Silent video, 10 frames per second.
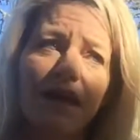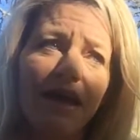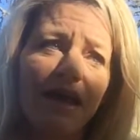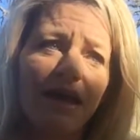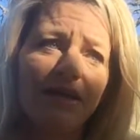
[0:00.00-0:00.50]

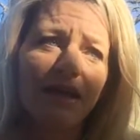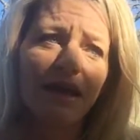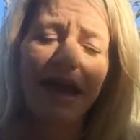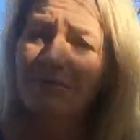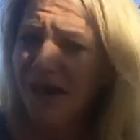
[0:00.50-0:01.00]
and
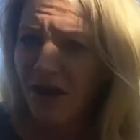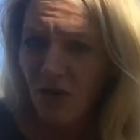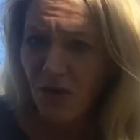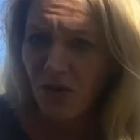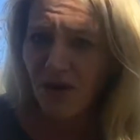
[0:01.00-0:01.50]
at my
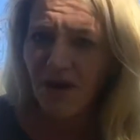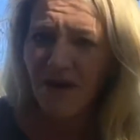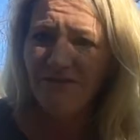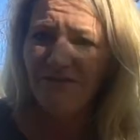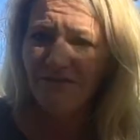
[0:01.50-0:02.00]
core,
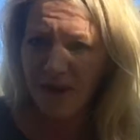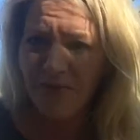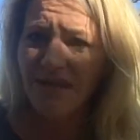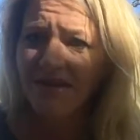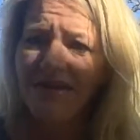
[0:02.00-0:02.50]
I'm
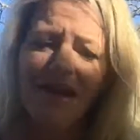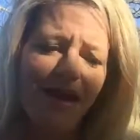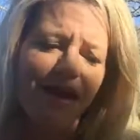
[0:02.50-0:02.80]
feminine,